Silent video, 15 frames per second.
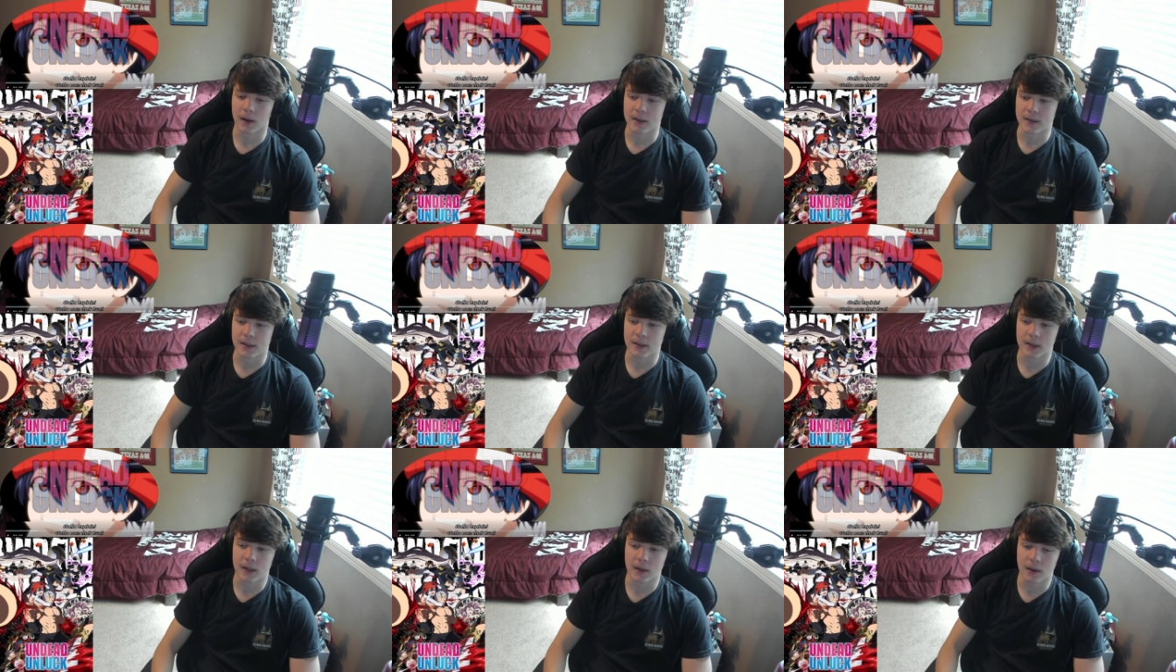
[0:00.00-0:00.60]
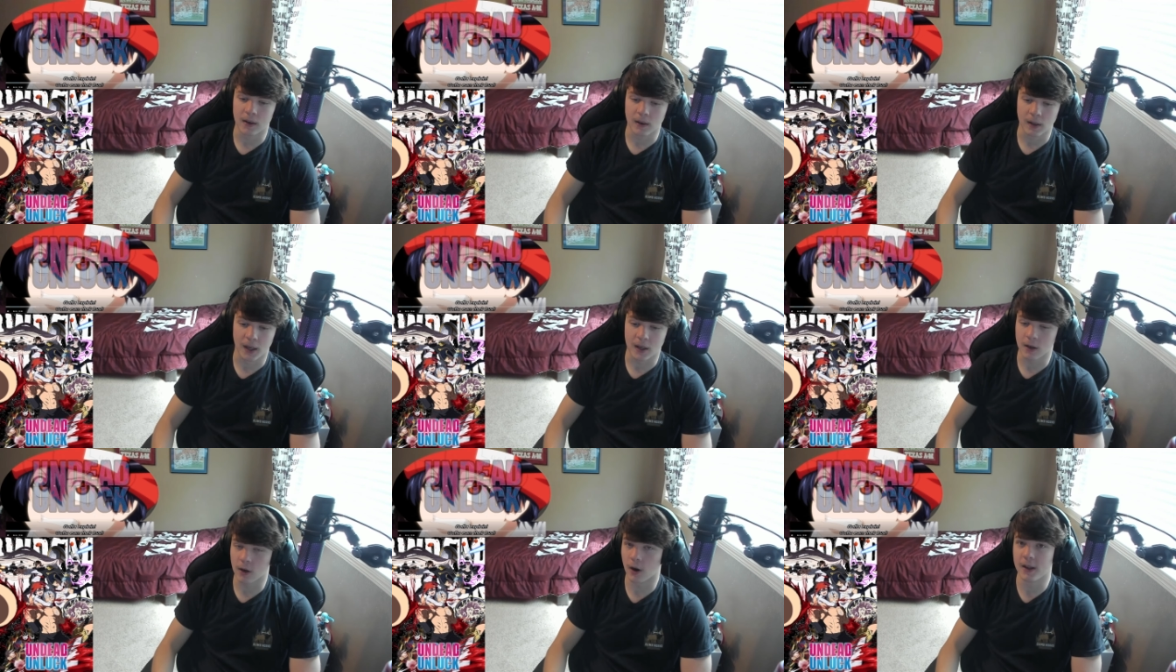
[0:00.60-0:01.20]
as it did
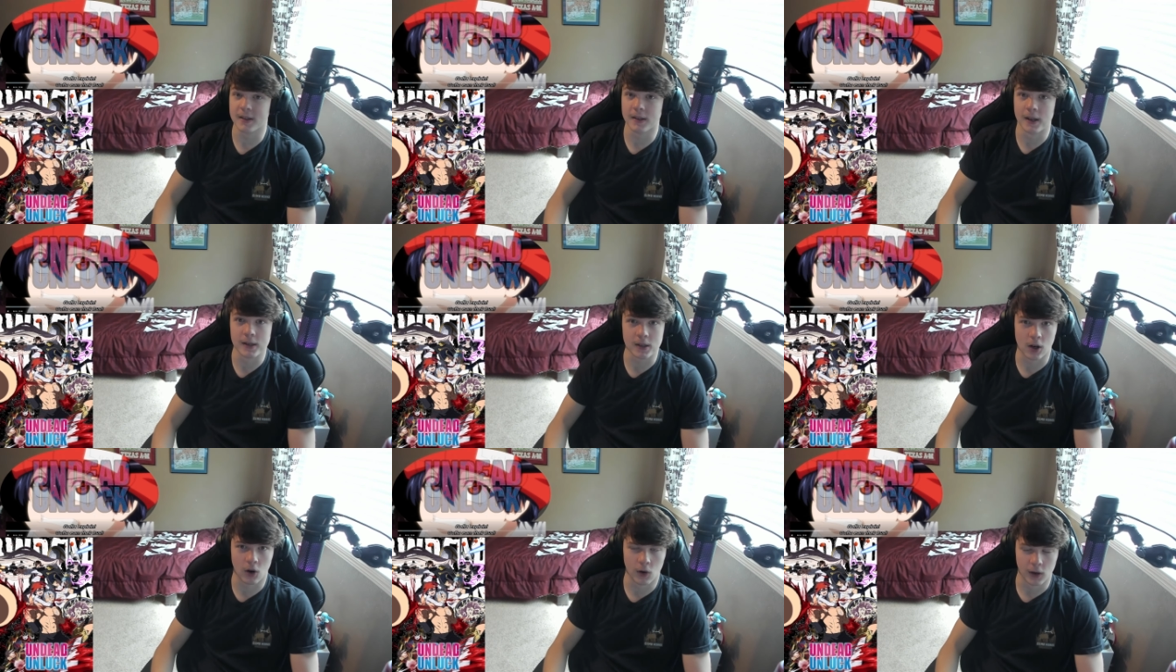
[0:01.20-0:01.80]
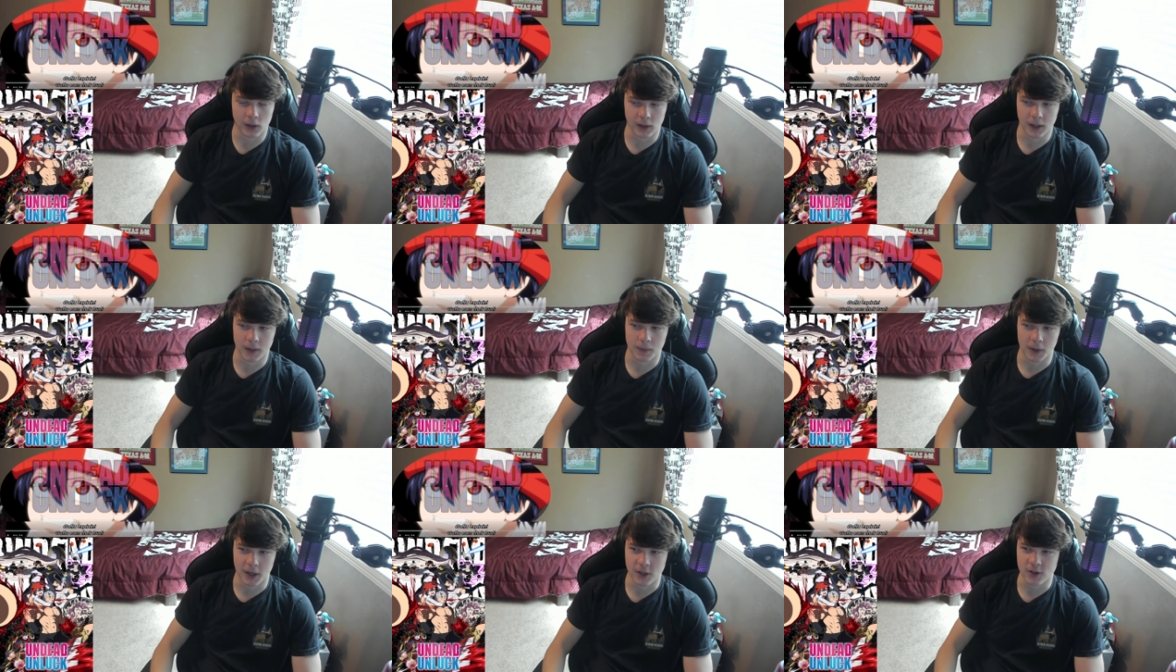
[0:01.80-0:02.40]
like as it does currently,
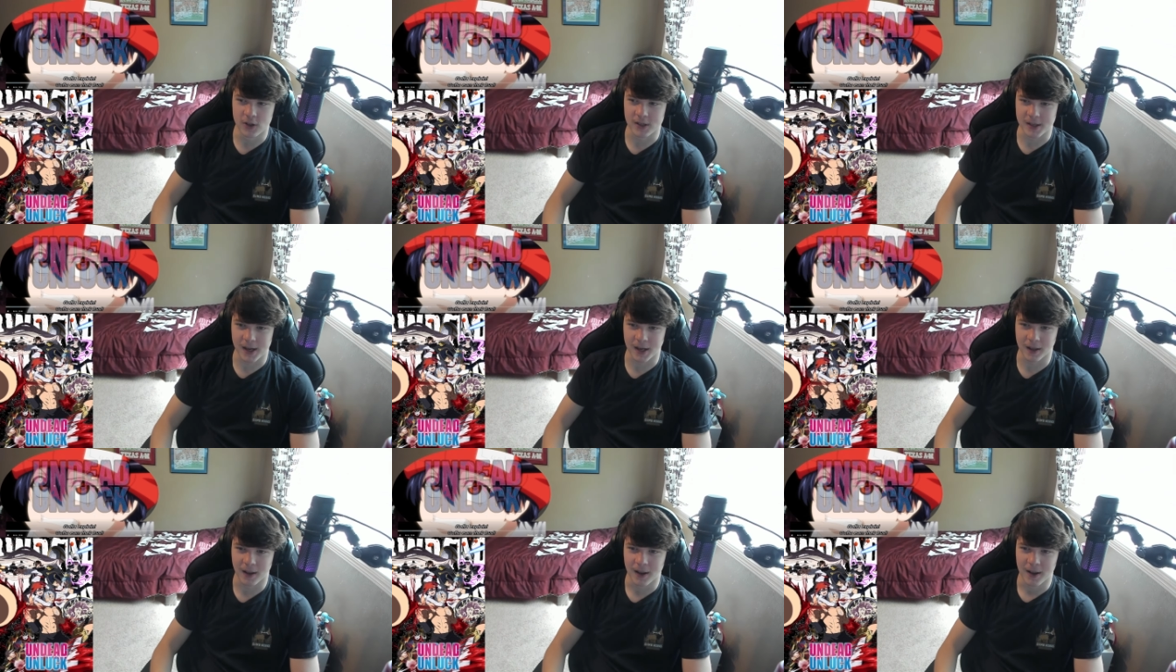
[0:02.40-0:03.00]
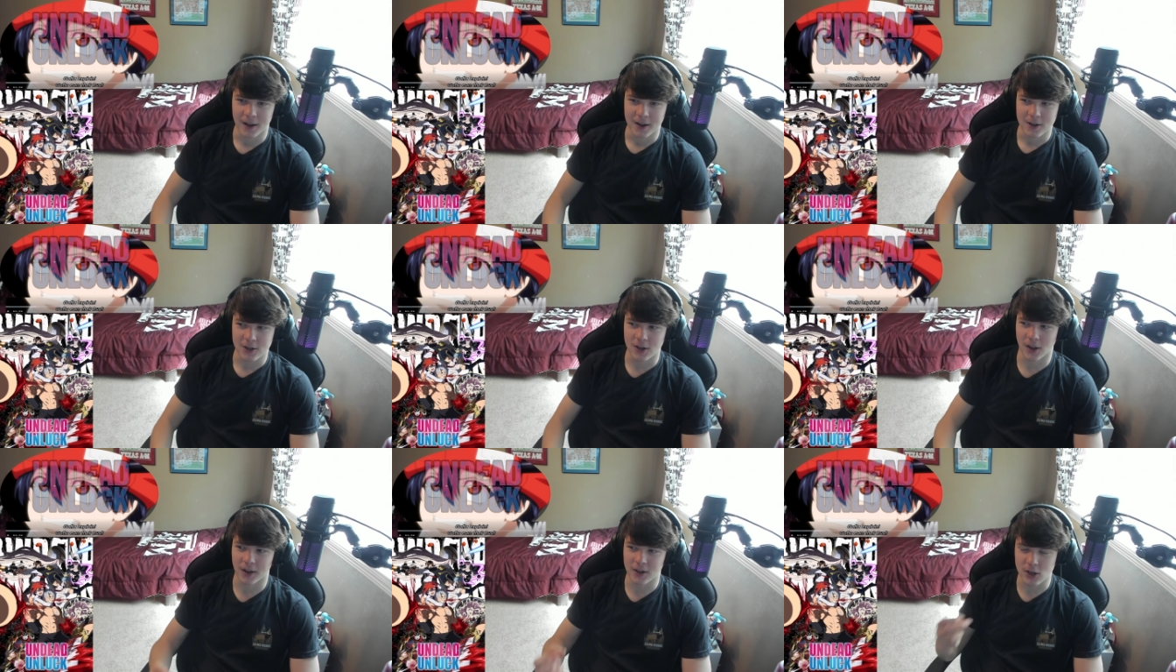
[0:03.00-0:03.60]
but it just like
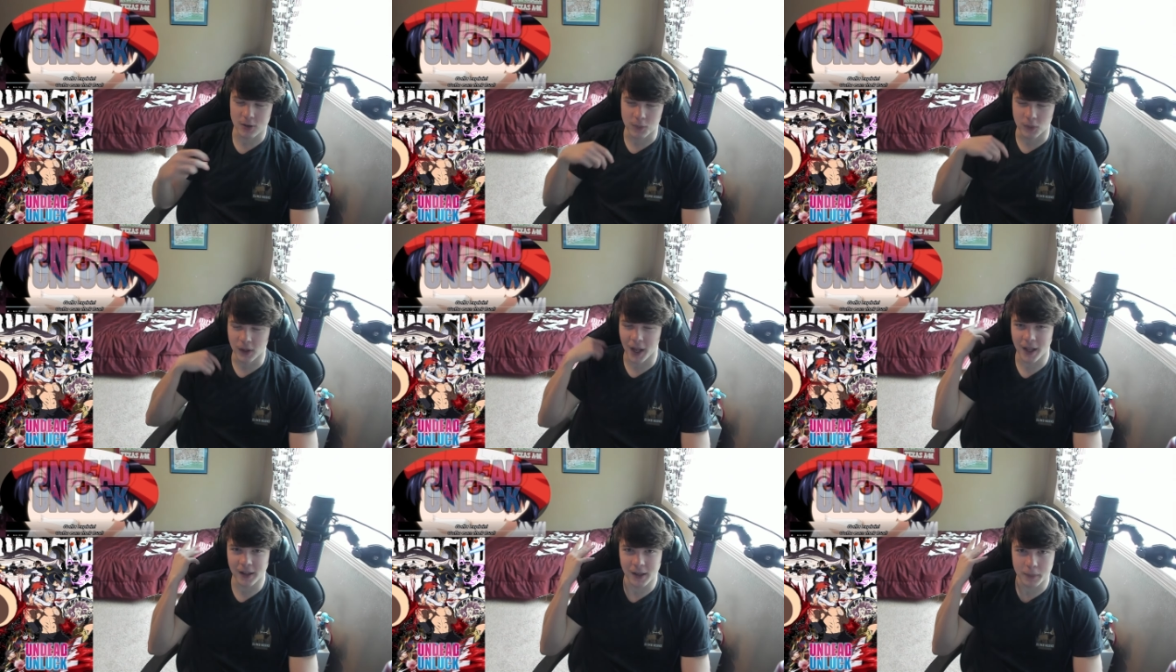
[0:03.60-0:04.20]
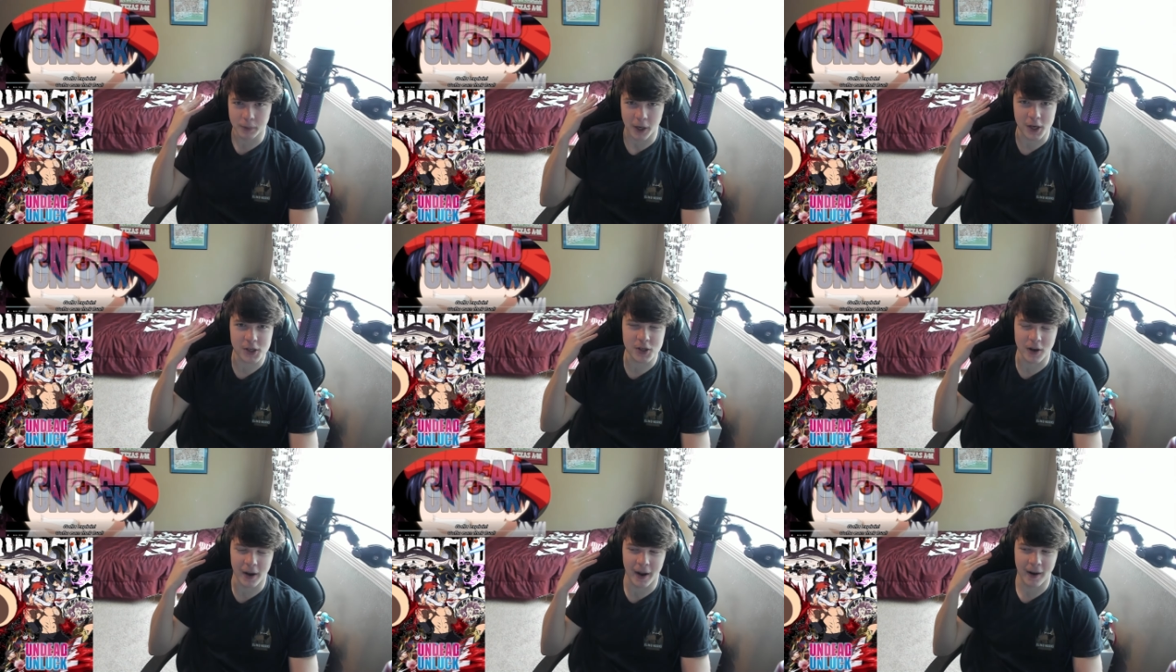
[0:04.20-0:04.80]
she like just lightly brushed
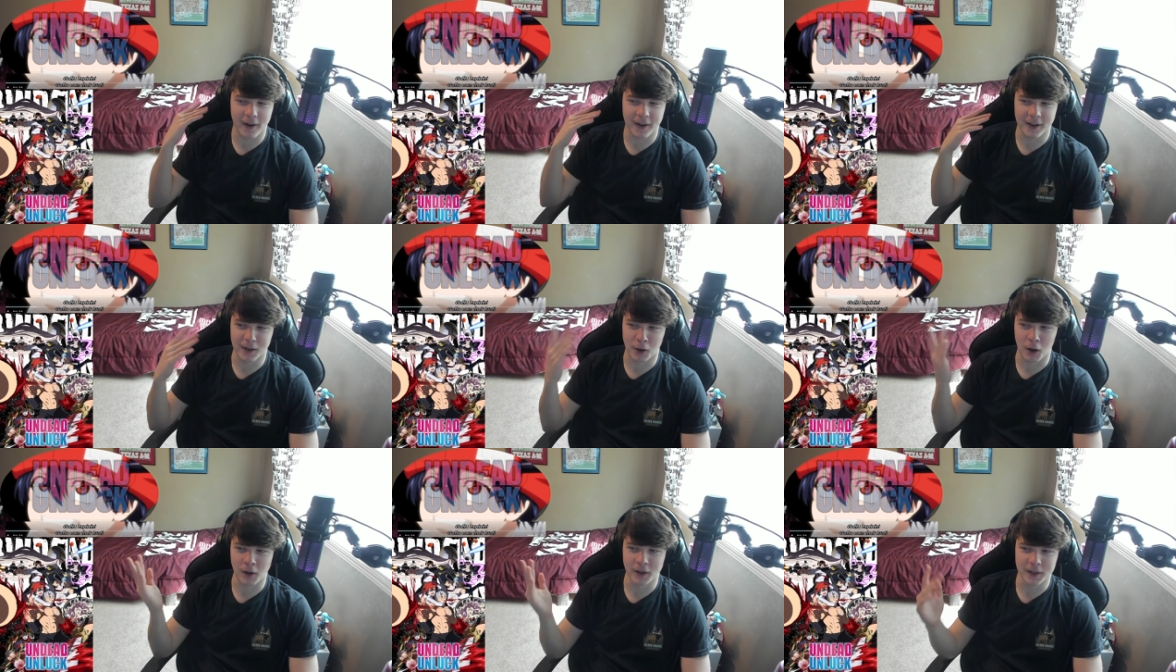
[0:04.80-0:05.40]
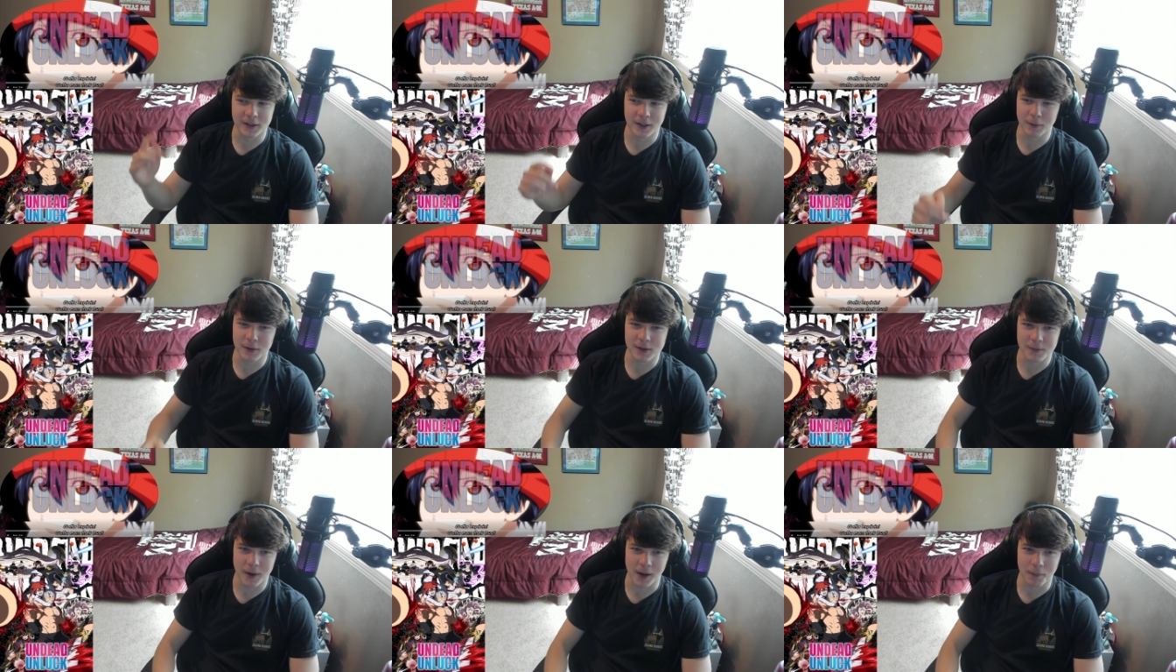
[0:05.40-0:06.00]
her hair and it, all it did
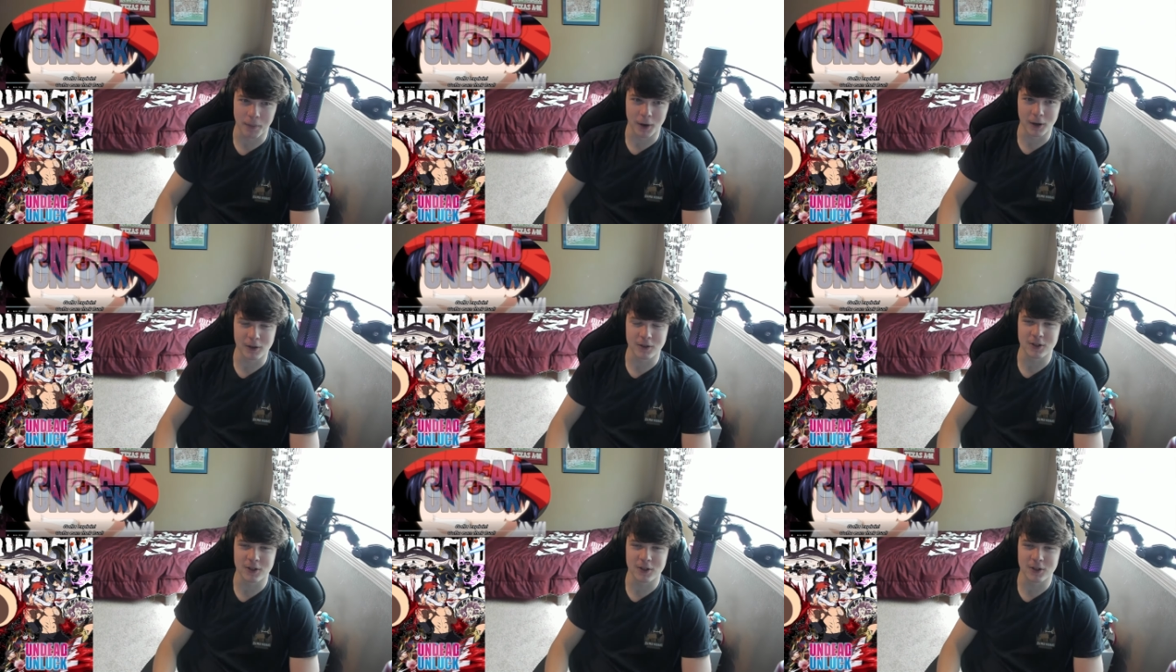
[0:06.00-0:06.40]
was make a bird